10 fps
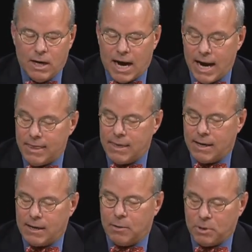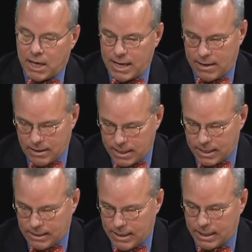I think applied health
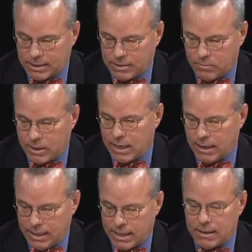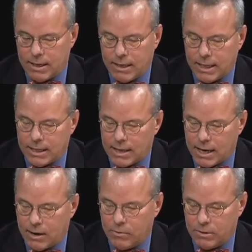analytics and what Elliot and
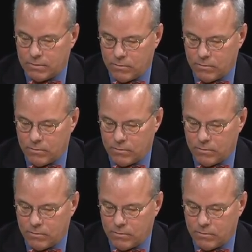I with